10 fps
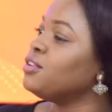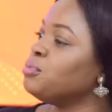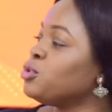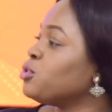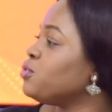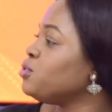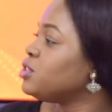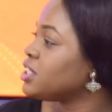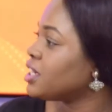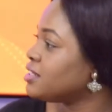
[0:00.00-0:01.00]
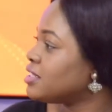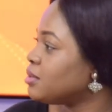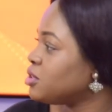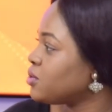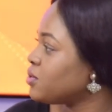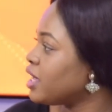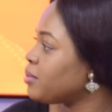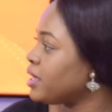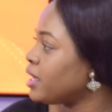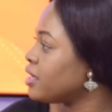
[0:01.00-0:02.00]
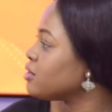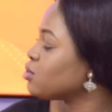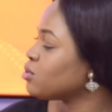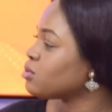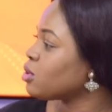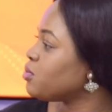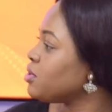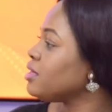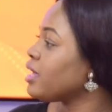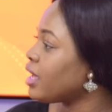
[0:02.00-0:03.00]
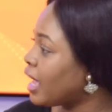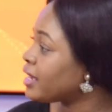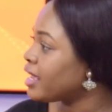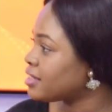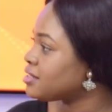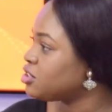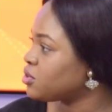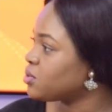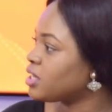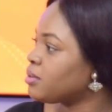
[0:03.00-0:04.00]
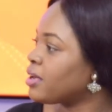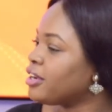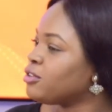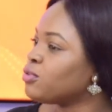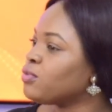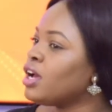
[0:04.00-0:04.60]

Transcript: both of you share the same genotype, AS or something, an S genotype kind of.